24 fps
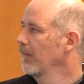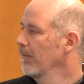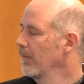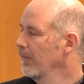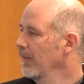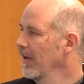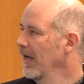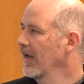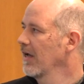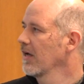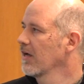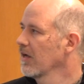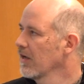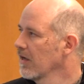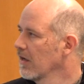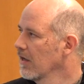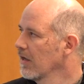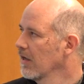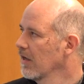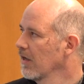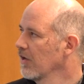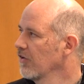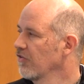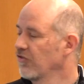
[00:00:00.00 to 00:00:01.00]
make
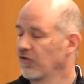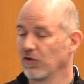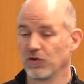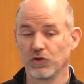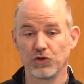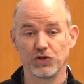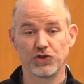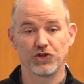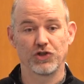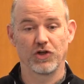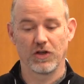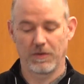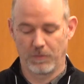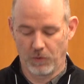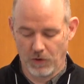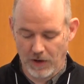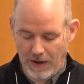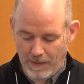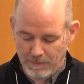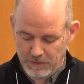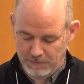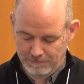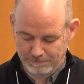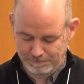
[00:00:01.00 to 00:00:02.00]
a solution to the
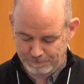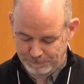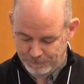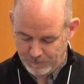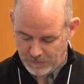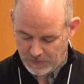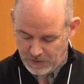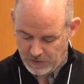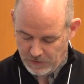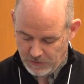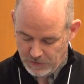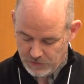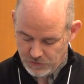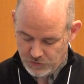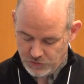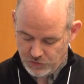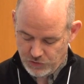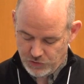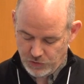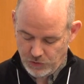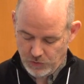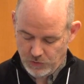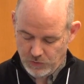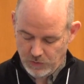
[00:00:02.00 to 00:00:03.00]
problem.
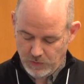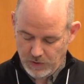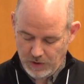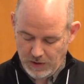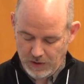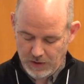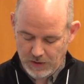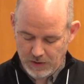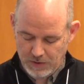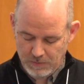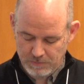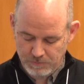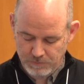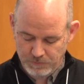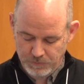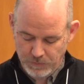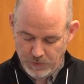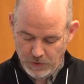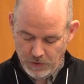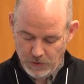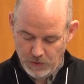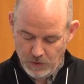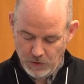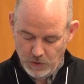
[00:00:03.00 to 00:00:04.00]
So
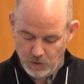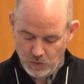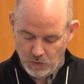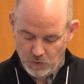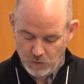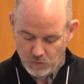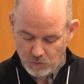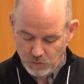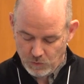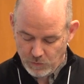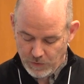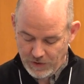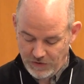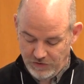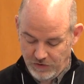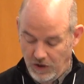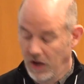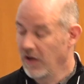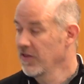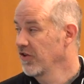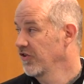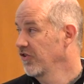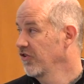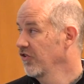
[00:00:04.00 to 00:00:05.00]
we
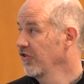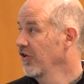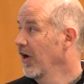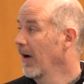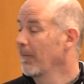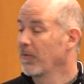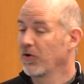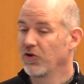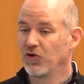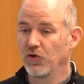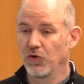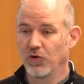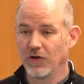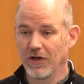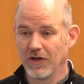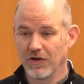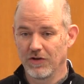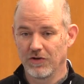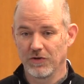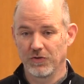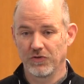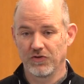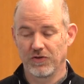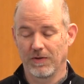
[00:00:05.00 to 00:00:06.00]
saw this as an opportunity
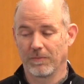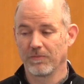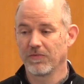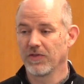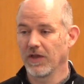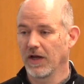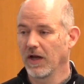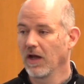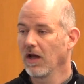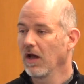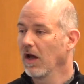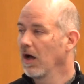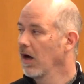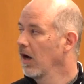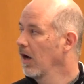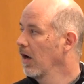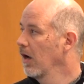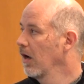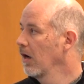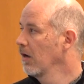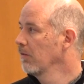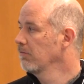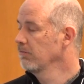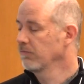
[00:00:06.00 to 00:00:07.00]
to do something
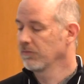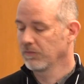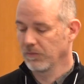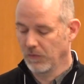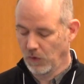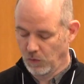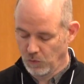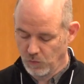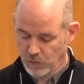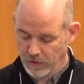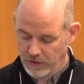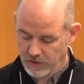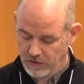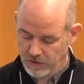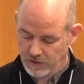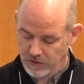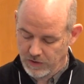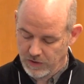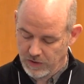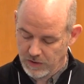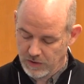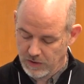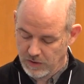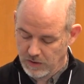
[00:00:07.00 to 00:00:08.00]

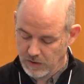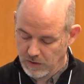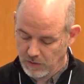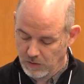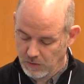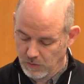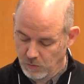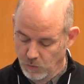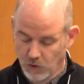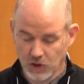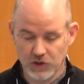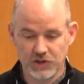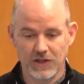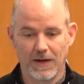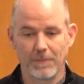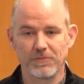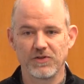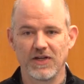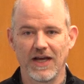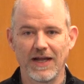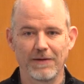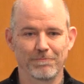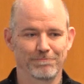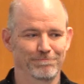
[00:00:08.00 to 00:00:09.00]
with
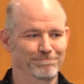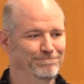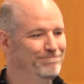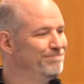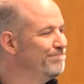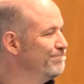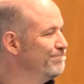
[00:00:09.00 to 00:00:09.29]
Workshop 10.